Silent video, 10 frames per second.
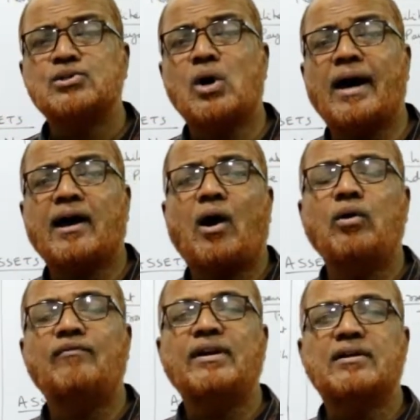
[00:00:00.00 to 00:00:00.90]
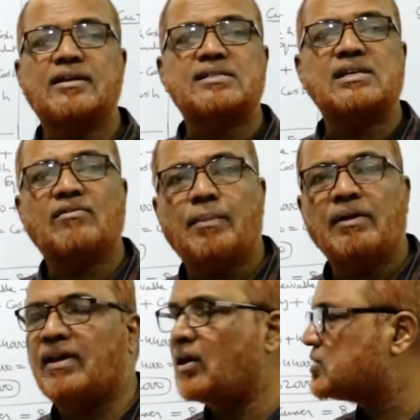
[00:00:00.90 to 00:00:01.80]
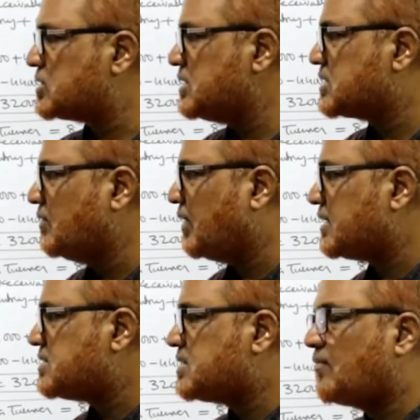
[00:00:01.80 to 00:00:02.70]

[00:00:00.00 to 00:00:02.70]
so account will, receivable velocity is given as